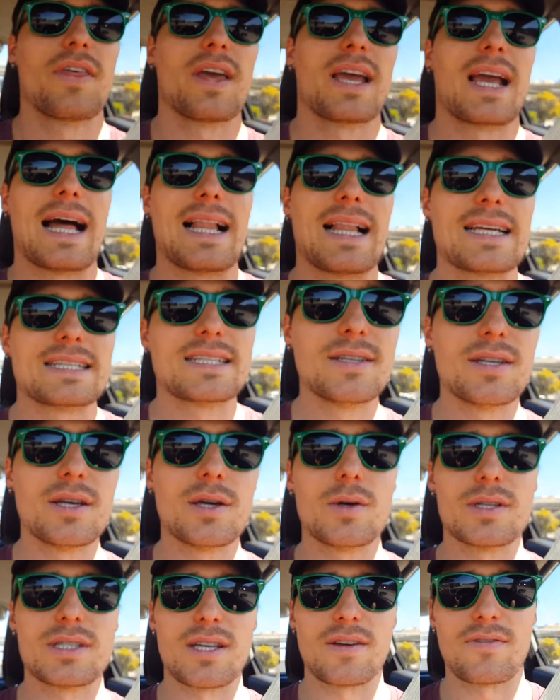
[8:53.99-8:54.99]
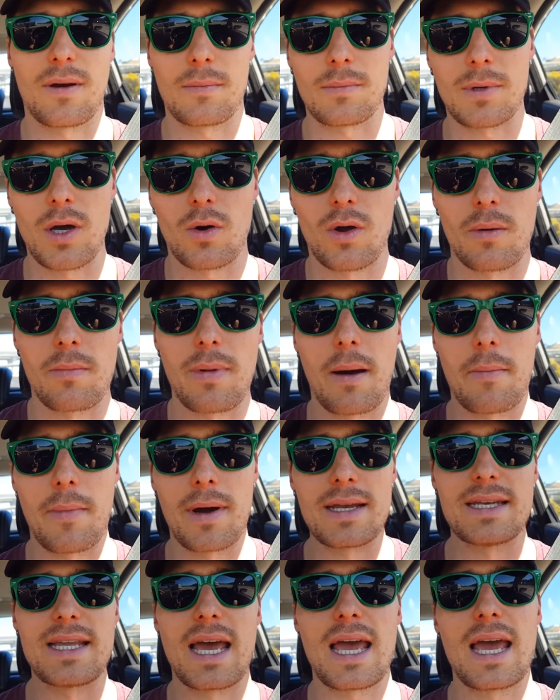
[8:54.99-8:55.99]
thing I like to do is if I'm going about my
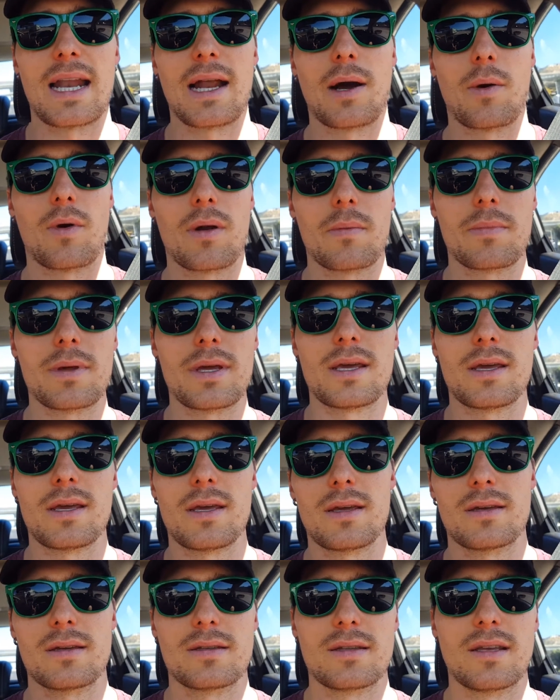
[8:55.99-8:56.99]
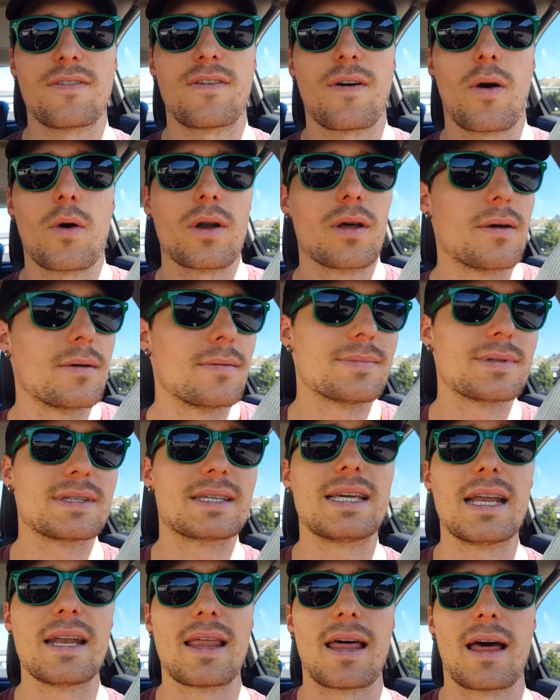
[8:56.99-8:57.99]
day and I want to
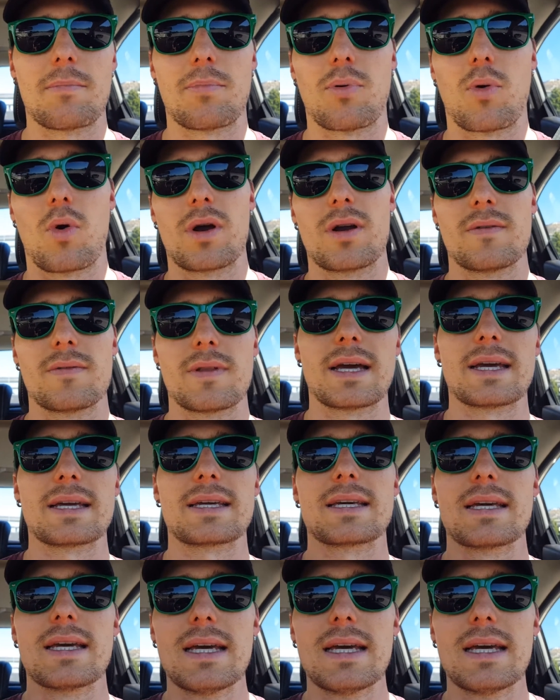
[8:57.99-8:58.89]
get to that point of like